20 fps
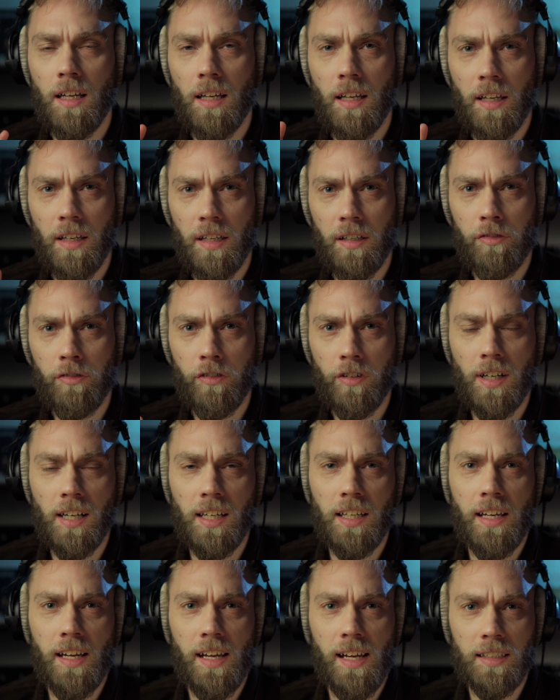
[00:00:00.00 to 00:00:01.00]
If
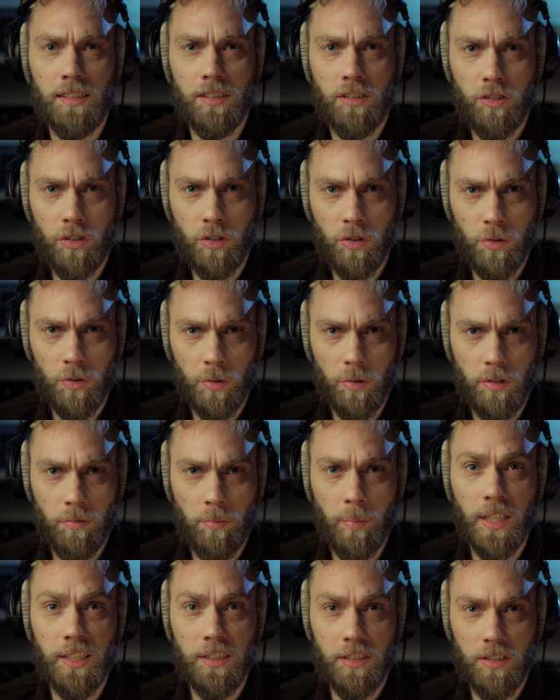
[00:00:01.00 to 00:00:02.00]
I had to
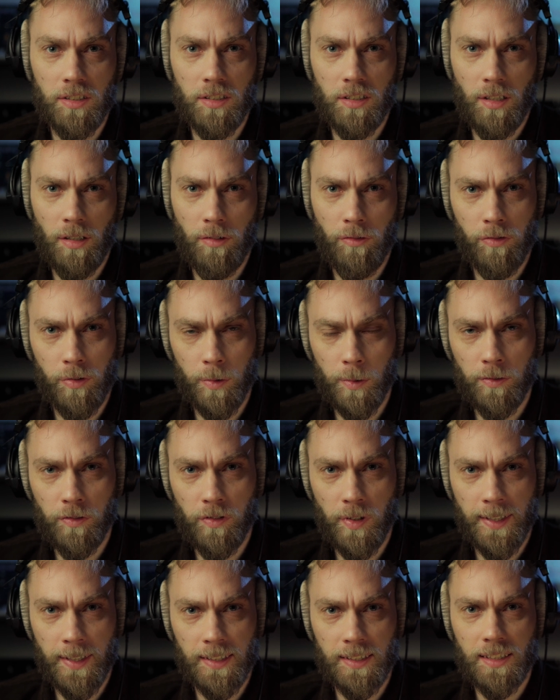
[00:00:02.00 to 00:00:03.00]
mention a few
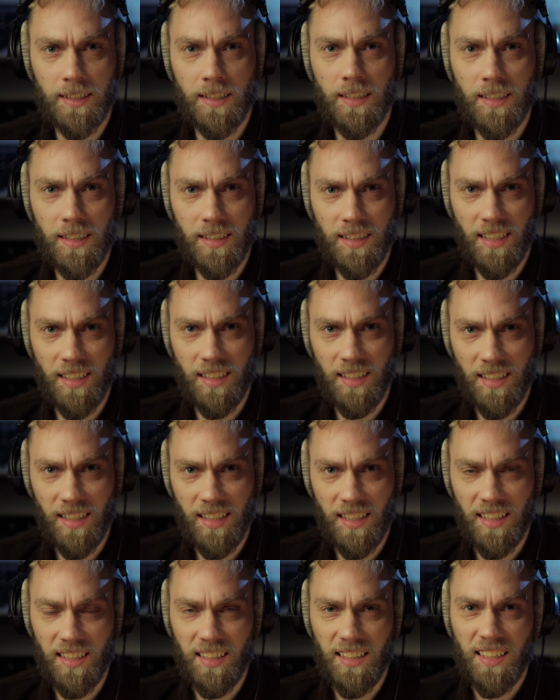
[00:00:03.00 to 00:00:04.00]
things that
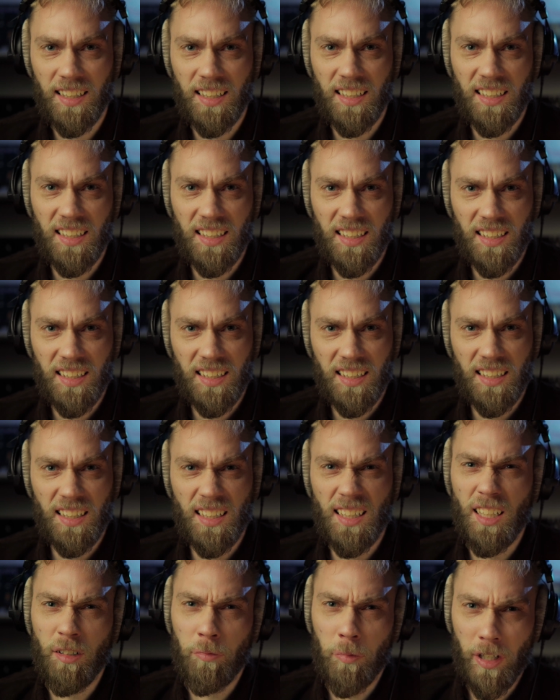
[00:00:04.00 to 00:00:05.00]
I
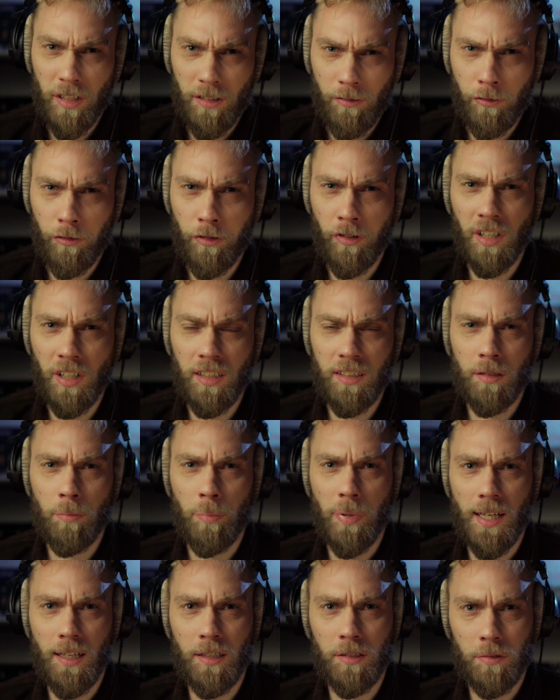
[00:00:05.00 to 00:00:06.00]
am not thrilled
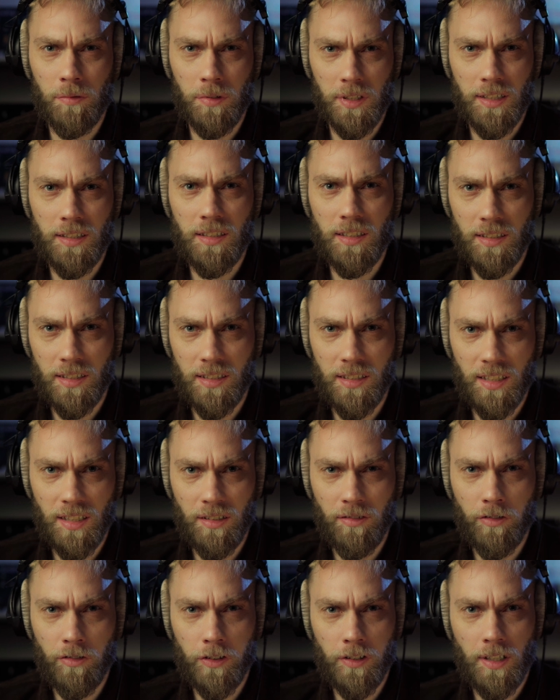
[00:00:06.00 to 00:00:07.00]
about with this
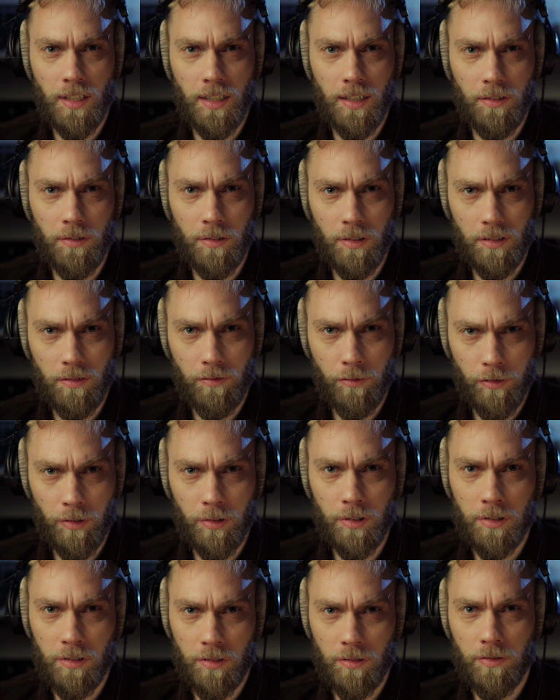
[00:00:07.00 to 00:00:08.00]
synth, I would
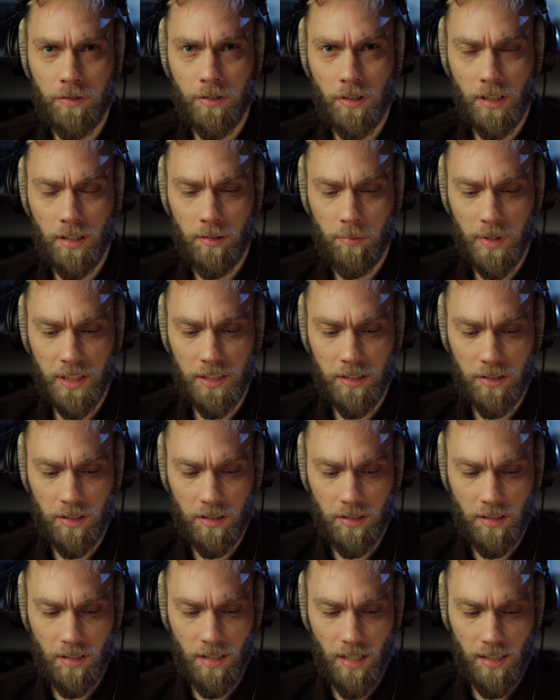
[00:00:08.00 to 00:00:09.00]
first of all
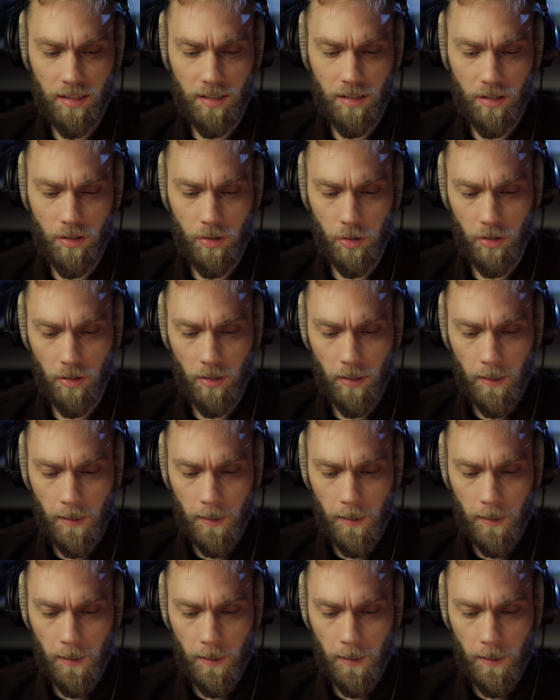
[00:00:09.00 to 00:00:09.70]
mention that the